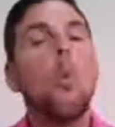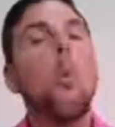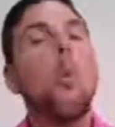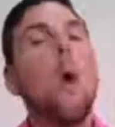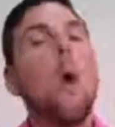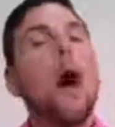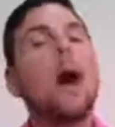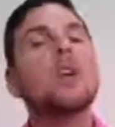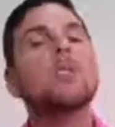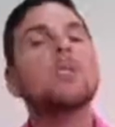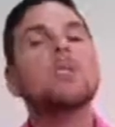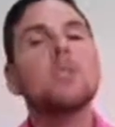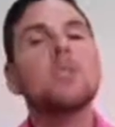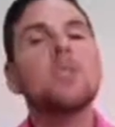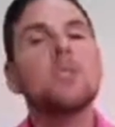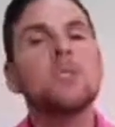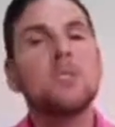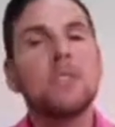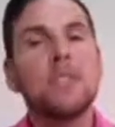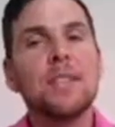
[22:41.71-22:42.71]
While you're
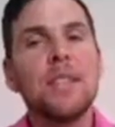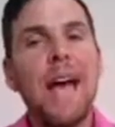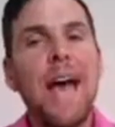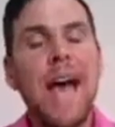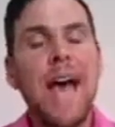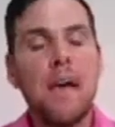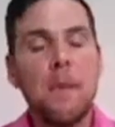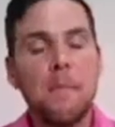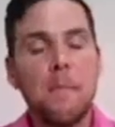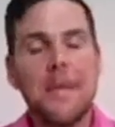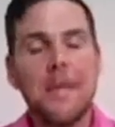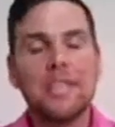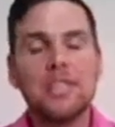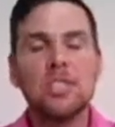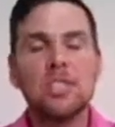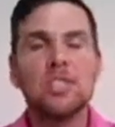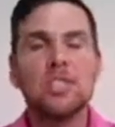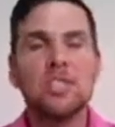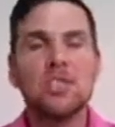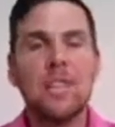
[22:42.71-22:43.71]
doing that, making
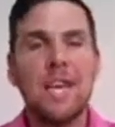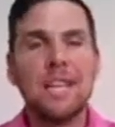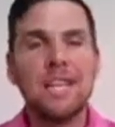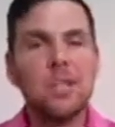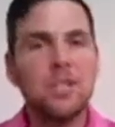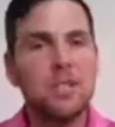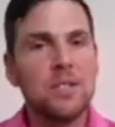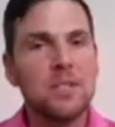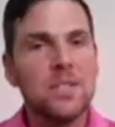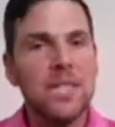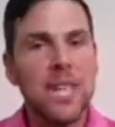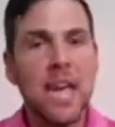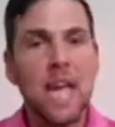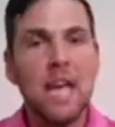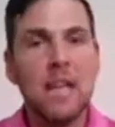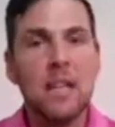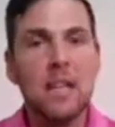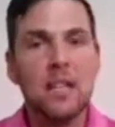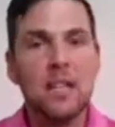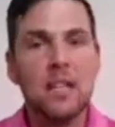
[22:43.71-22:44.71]
sure that your
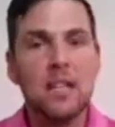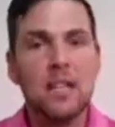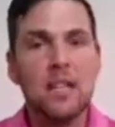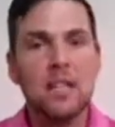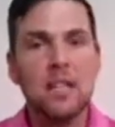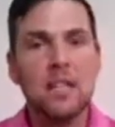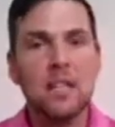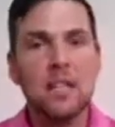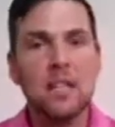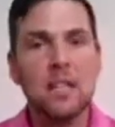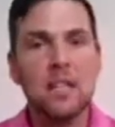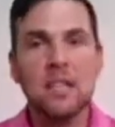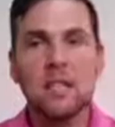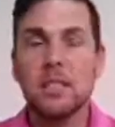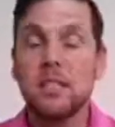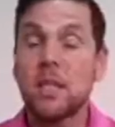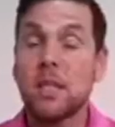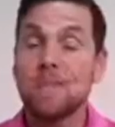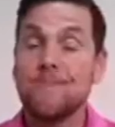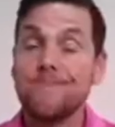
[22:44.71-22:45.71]
debt
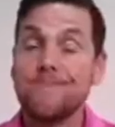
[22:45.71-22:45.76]
is